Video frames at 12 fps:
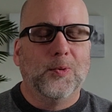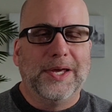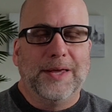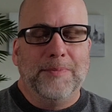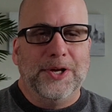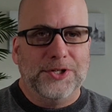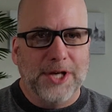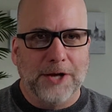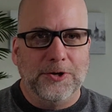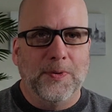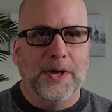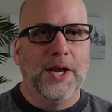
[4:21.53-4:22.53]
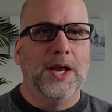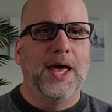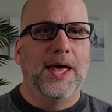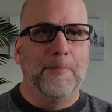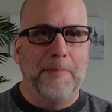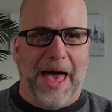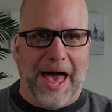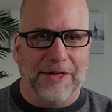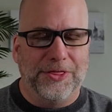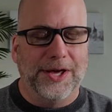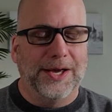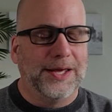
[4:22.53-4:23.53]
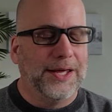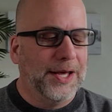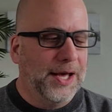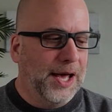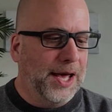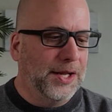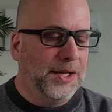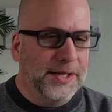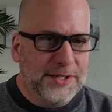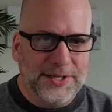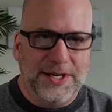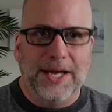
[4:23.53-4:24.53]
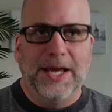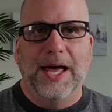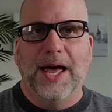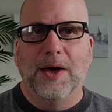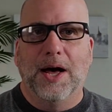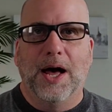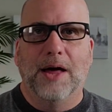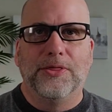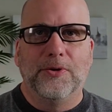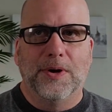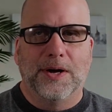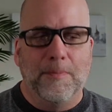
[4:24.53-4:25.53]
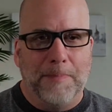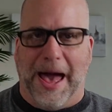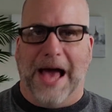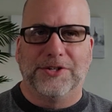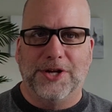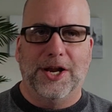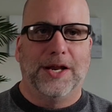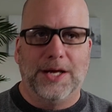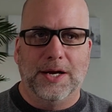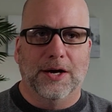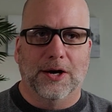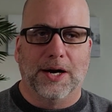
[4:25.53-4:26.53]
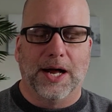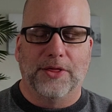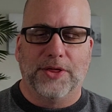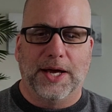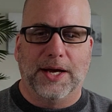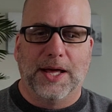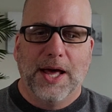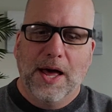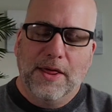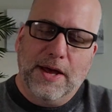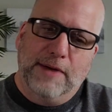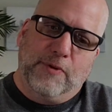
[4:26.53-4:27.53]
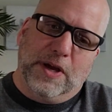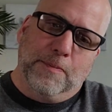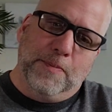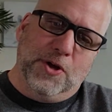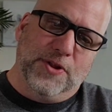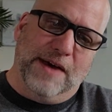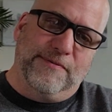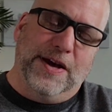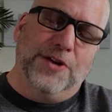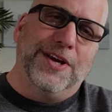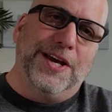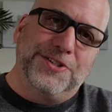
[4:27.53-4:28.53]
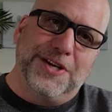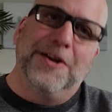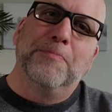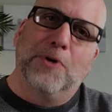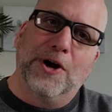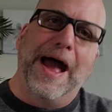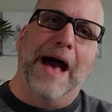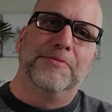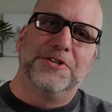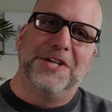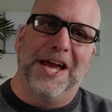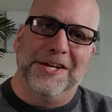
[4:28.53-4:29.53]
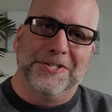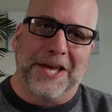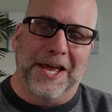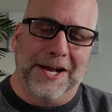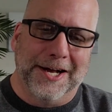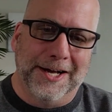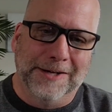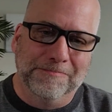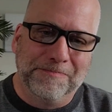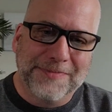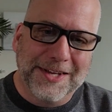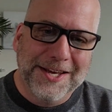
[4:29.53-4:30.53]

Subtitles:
we can be genuine, empathic, and listening through a compassionate ear. And I think if we can build that foundation, perhaps change can come.